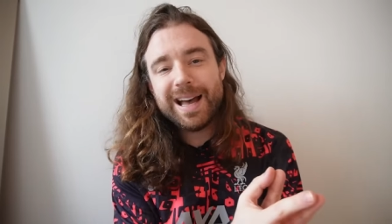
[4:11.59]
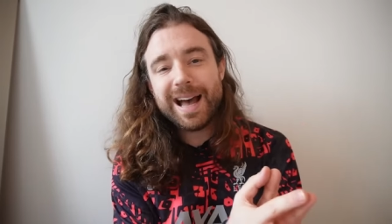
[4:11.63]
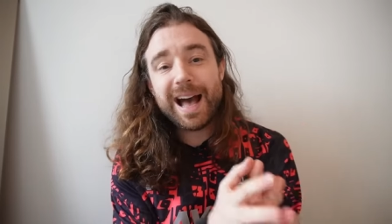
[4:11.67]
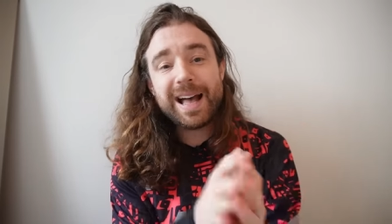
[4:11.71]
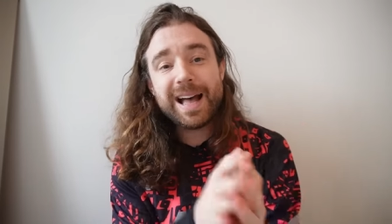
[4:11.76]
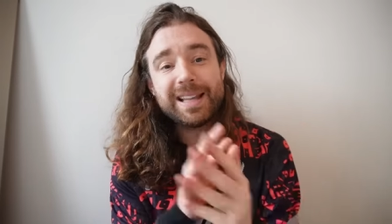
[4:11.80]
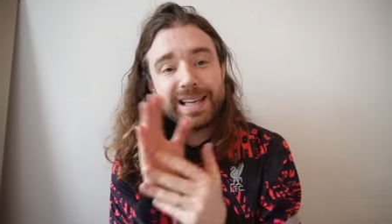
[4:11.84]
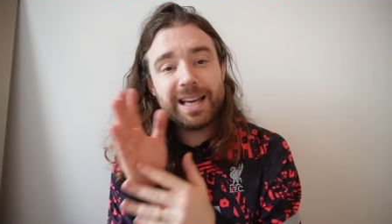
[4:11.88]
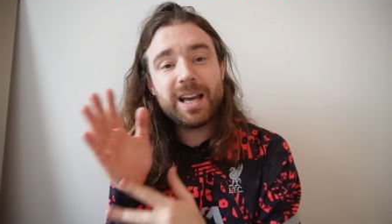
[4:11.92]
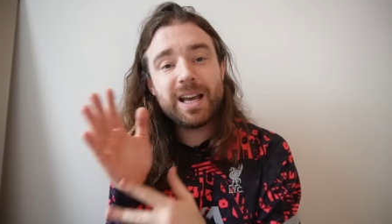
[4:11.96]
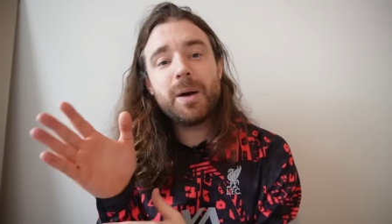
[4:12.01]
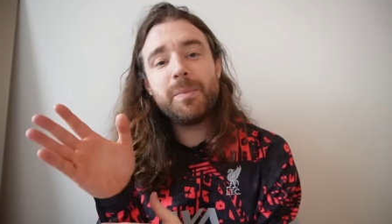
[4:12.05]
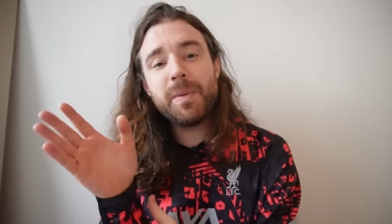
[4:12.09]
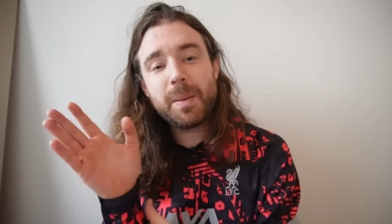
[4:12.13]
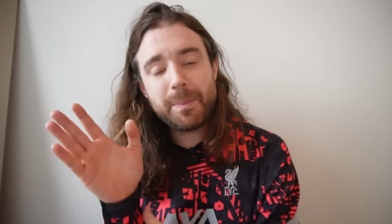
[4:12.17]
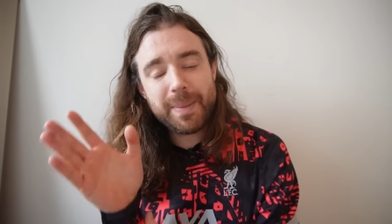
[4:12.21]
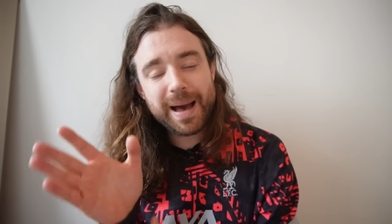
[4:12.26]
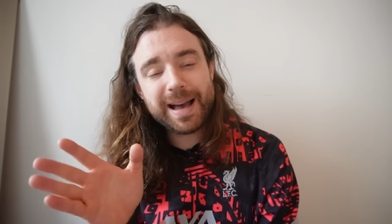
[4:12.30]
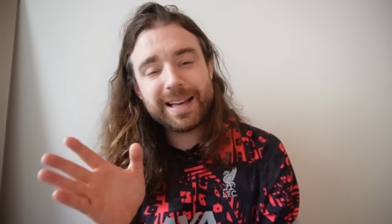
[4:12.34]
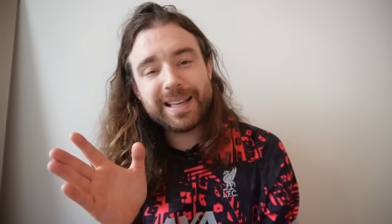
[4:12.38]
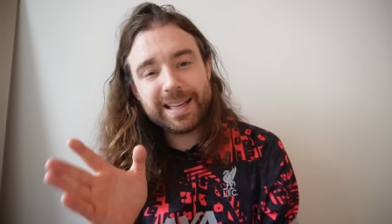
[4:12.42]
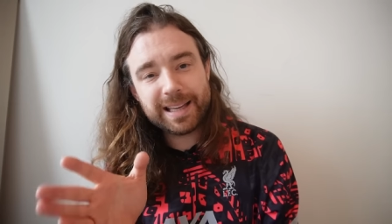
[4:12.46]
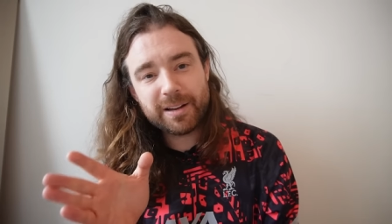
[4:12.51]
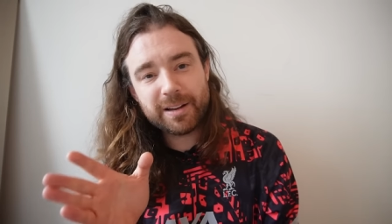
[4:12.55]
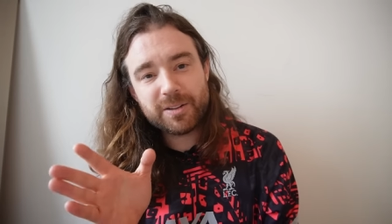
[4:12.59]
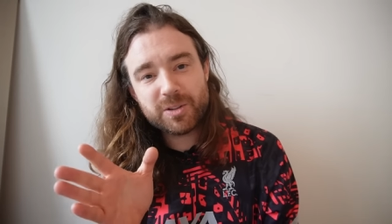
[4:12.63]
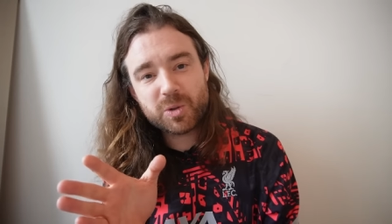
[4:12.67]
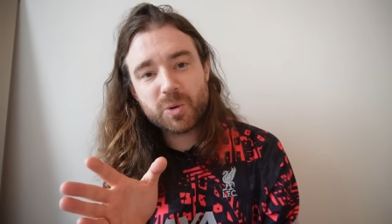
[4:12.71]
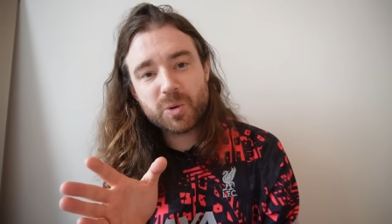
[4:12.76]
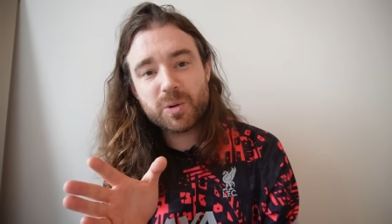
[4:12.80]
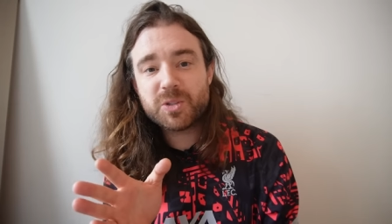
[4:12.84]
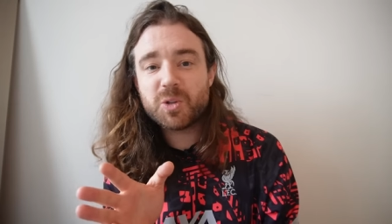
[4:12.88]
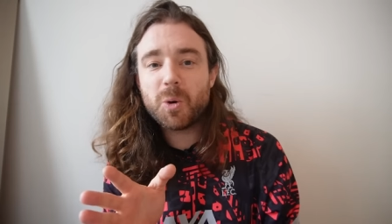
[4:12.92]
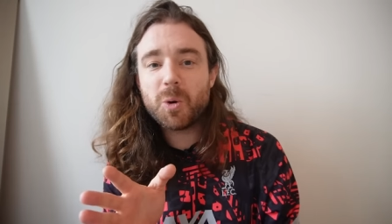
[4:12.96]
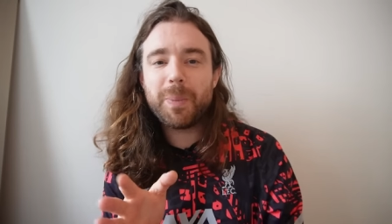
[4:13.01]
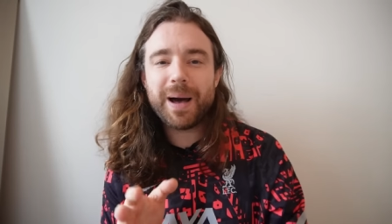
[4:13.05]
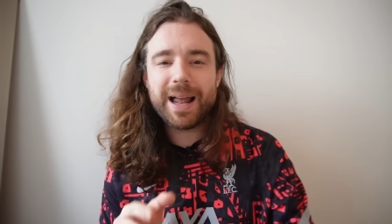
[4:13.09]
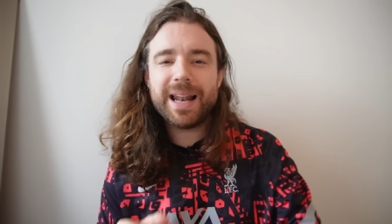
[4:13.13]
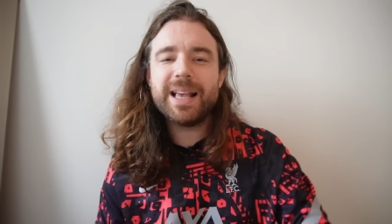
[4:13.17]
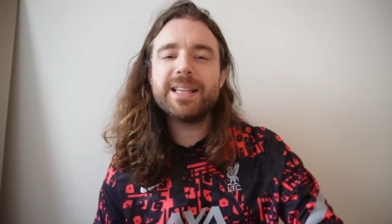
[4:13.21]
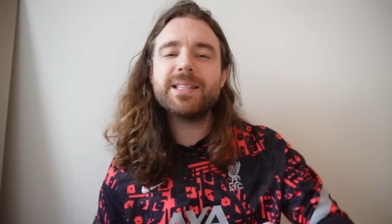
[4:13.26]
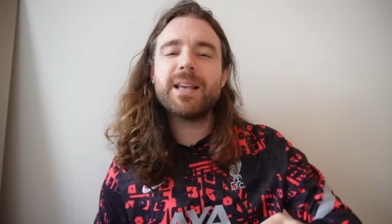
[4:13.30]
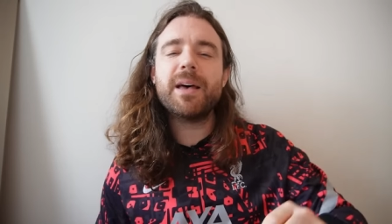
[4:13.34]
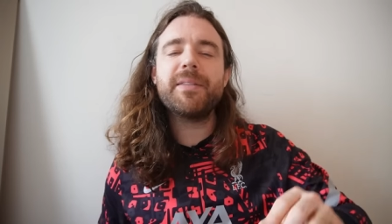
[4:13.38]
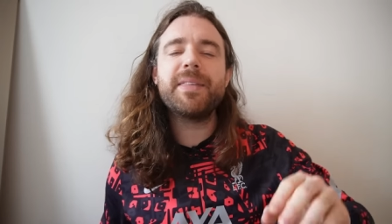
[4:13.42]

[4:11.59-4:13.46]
And in coming back against Crystal Palace,